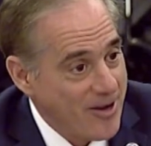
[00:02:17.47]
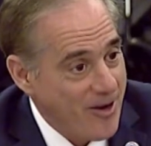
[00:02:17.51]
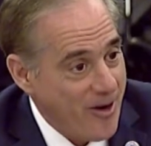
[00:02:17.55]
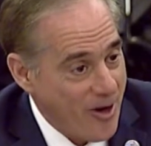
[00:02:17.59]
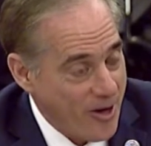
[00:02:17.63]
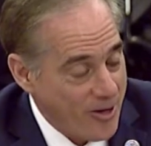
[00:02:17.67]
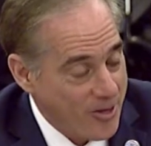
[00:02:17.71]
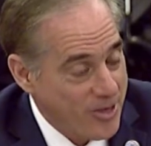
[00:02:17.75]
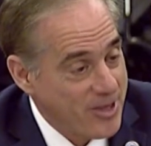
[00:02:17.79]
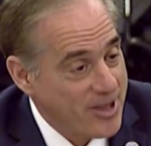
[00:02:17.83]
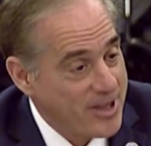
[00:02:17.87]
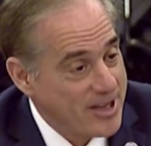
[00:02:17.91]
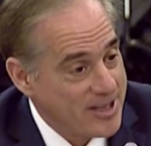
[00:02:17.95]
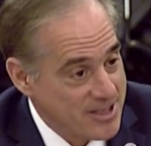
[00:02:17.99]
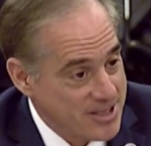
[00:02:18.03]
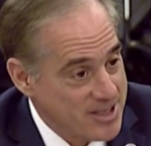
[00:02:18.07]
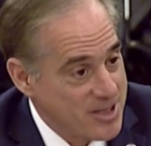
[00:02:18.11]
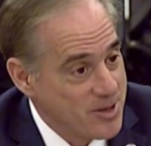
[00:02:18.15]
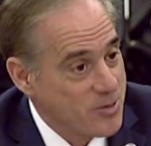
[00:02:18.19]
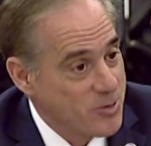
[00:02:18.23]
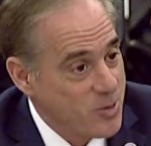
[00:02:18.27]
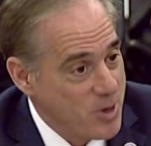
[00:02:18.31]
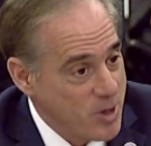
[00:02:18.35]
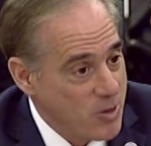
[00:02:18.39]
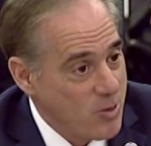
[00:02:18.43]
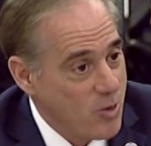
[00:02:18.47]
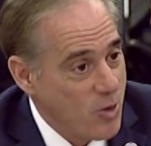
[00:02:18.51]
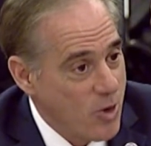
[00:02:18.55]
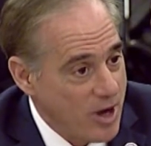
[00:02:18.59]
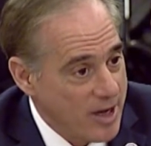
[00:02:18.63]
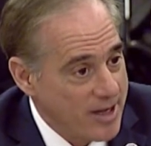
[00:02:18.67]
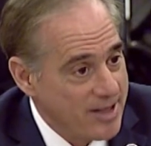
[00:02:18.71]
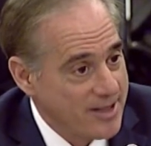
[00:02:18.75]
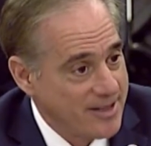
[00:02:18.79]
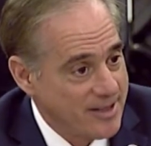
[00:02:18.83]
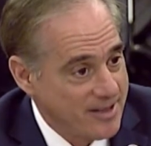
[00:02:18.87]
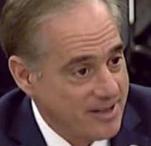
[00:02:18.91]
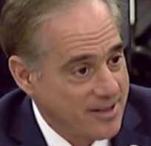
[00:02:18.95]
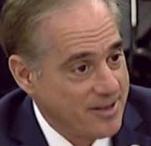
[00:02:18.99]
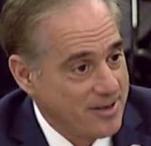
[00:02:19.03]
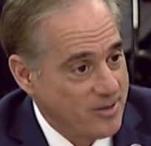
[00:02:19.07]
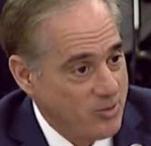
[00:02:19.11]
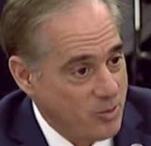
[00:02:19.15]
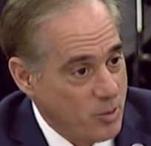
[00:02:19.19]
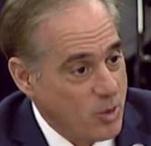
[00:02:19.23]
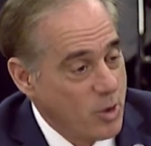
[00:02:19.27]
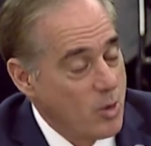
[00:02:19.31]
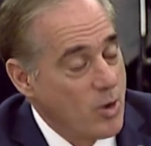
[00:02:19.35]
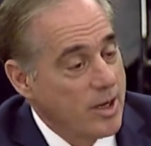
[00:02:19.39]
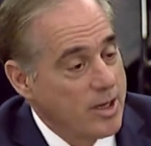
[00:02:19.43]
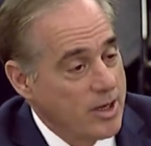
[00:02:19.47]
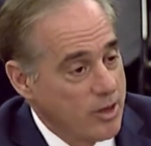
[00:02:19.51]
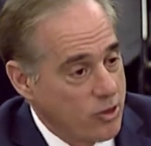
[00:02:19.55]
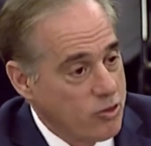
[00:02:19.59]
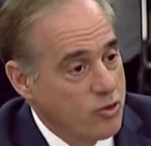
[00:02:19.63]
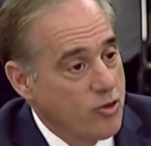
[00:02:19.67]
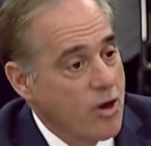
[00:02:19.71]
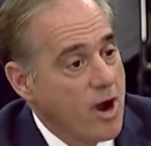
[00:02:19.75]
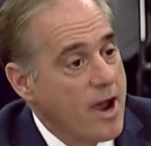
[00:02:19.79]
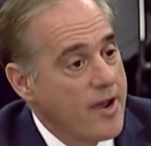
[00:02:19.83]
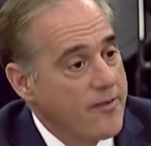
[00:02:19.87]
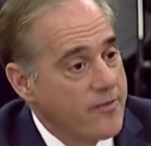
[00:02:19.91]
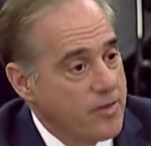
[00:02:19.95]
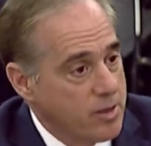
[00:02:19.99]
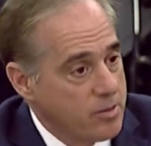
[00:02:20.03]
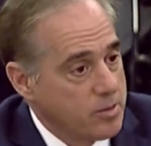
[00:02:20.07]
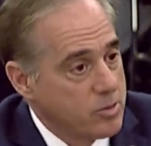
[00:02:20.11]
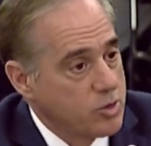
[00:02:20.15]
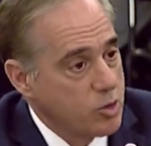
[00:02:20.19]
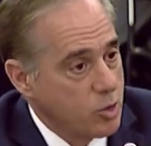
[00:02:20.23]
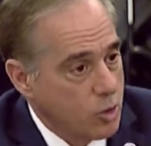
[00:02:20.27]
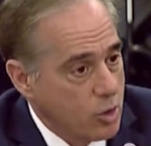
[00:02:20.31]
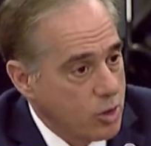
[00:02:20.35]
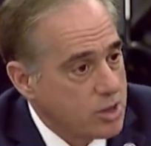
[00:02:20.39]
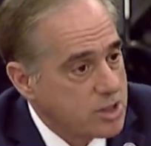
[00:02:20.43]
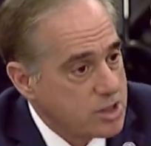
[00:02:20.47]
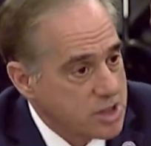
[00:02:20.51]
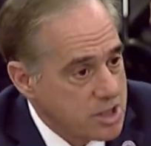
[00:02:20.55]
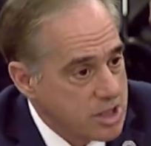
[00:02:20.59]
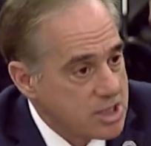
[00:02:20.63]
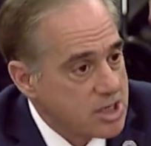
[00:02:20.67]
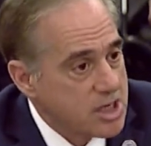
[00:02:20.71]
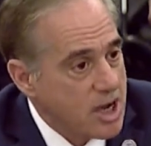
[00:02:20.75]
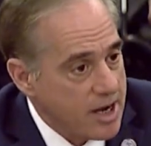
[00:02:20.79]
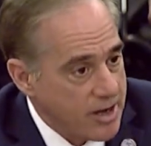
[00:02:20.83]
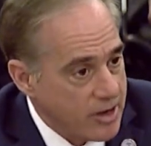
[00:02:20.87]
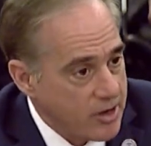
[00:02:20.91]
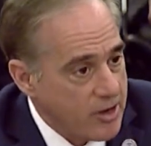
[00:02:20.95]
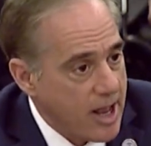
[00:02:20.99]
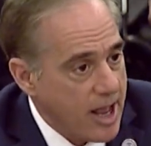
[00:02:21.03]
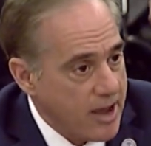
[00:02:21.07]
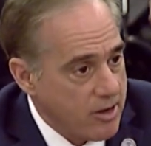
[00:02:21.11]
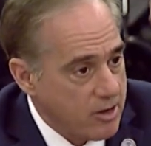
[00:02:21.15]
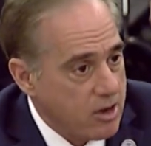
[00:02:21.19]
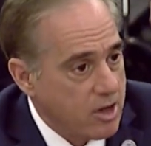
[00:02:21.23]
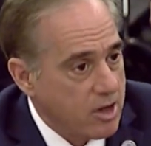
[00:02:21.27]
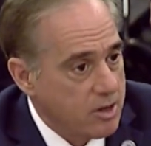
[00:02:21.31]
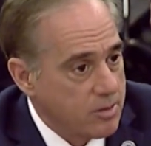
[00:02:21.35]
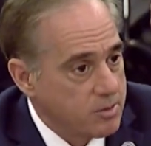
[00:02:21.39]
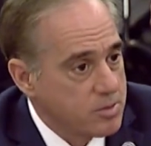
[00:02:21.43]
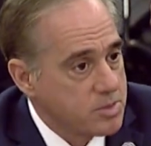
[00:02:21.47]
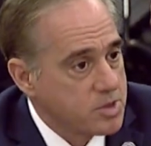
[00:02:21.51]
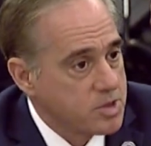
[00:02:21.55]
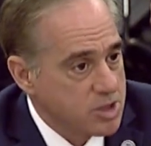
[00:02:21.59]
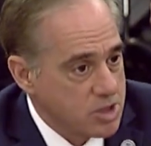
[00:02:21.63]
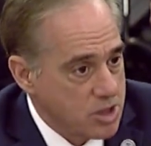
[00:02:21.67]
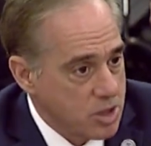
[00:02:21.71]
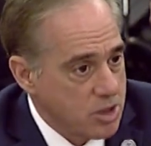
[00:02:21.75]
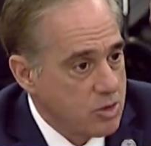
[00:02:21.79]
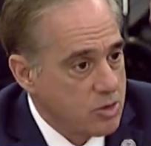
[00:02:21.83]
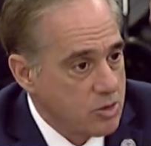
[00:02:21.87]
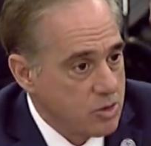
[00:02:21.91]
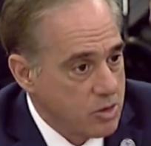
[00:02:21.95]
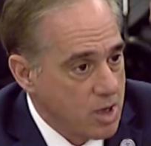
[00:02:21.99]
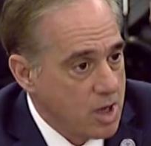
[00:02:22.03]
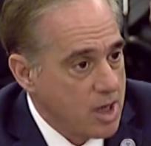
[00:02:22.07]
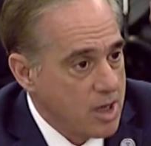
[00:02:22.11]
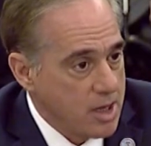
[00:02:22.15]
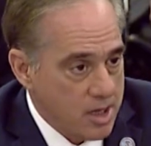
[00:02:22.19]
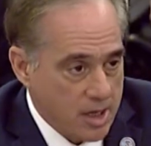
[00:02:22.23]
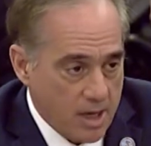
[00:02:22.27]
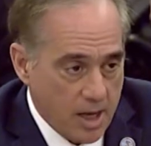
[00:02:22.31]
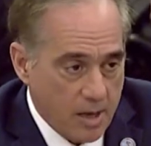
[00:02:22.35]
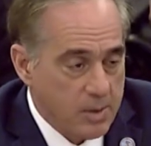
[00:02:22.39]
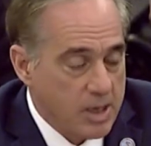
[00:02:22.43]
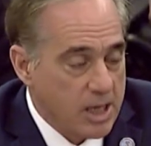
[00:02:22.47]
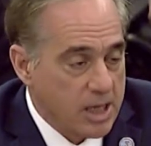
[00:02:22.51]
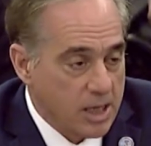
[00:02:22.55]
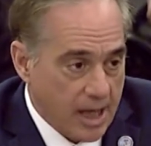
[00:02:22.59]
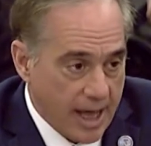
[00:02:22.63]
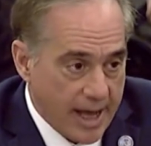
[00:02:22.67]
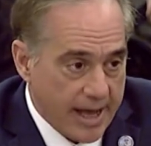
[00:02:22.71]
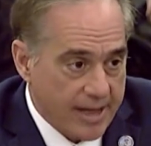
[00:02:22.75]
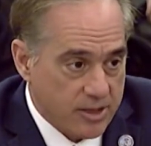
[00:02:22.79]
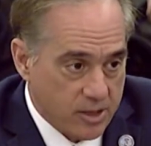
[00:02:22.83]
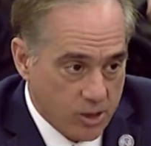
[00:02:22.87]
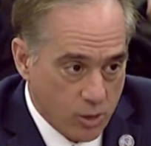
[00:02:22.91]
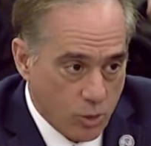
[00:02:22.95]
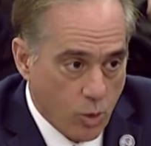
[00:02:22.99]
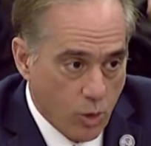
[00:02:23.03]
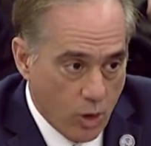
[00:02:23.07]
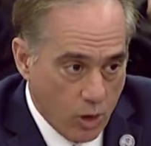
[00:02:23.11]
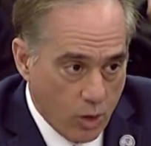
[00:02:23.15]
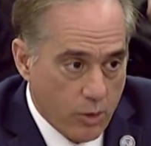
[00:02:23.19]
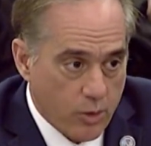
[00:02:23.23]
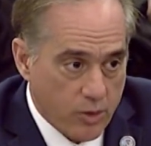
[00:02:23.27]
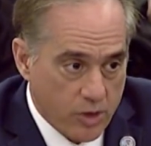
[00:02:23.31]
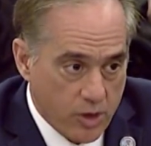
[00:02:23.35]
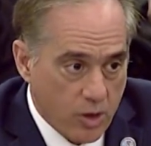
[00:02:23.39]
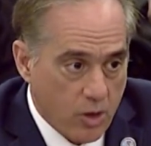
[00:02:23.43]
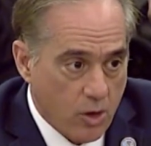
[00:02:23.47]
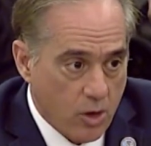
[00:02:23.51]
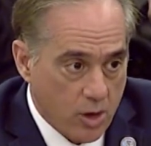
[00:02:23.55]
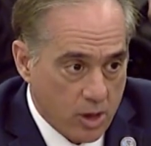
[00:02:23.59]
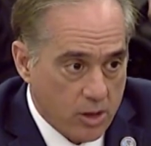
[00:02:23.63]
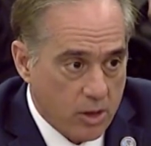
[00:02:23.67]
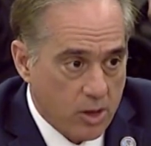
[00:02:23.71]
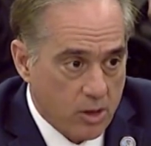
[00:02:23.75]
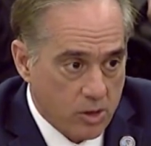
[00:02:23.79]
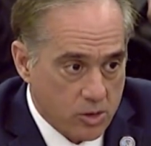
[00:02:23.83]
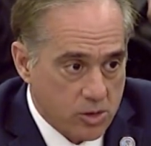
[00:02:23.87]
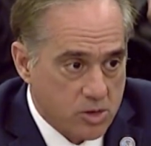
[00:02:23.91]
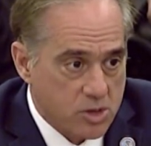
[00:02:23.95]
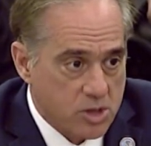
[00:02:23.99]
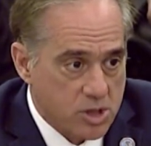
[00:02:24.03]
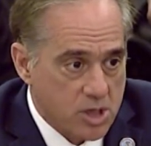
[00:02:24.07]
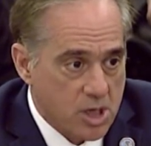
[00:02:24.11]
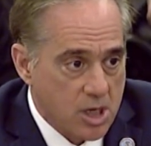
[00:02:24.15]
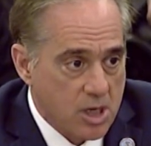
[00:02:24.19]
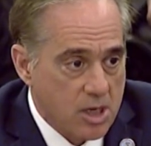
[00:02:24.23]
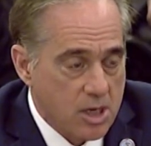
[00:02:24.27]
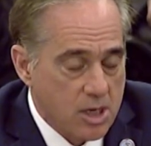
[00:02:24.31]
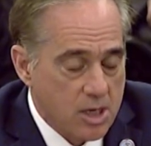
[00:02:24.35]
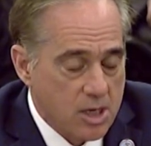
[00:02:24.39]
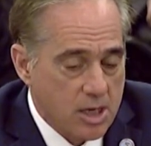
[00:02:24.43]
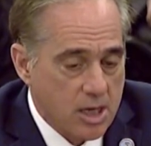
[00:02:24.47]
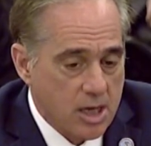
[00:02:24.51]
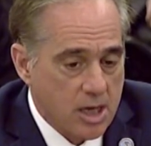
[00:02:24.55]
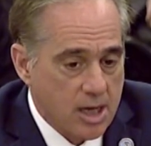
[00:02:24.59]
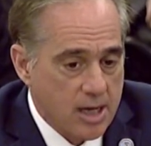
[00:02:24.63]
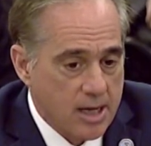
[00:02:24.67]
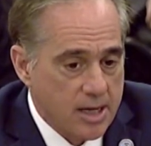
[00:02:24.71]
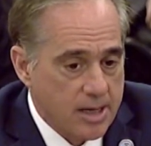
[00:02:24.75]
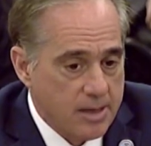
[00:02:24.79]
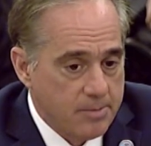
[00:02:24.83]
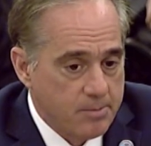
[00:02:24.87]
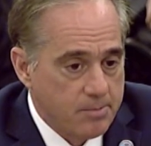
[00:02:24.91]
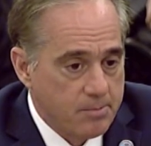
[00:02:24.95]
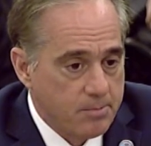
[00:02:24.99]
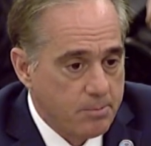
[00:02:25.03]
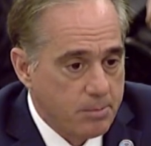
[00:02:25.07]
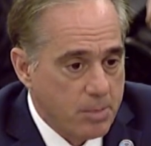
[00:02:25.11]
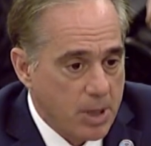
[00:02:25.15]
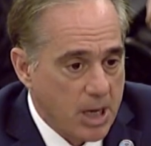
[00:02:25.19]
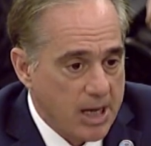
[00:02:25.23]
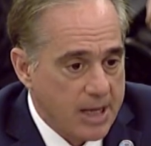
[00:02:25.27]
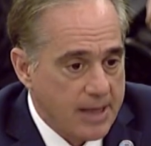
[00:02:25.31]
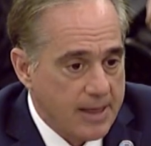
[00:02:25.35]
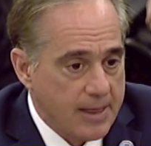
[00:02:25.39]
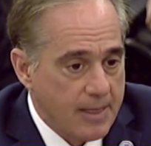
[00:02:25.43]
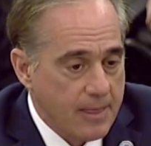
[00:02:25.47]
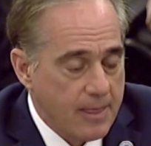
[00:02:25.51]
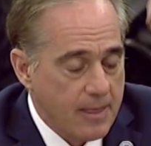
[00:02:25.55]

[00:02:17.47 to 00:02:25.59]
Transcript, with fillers: are things that we want we want to drive them towards desired outcomes. So I'd be glad to work with you on those. Um, but